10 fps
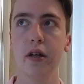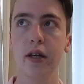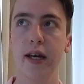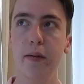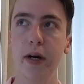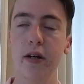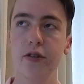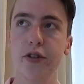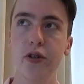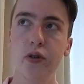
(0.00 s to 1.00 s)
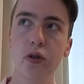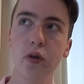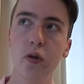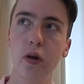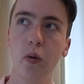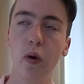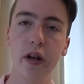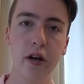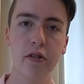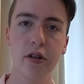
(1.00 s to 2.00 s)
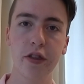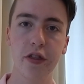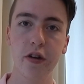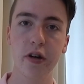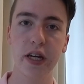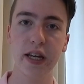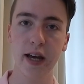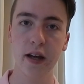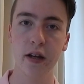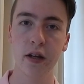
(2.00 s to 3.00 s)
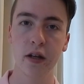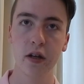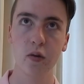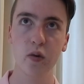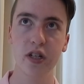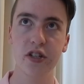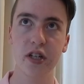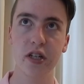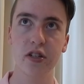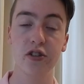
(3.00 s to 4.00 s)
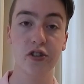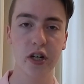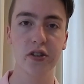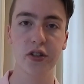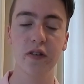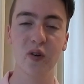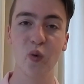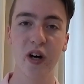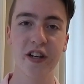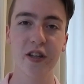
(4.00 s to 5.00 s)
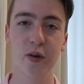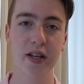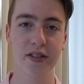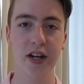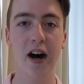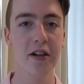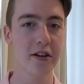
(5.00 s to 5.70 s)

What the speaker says: came out to 130 yen, which is just over $1 US.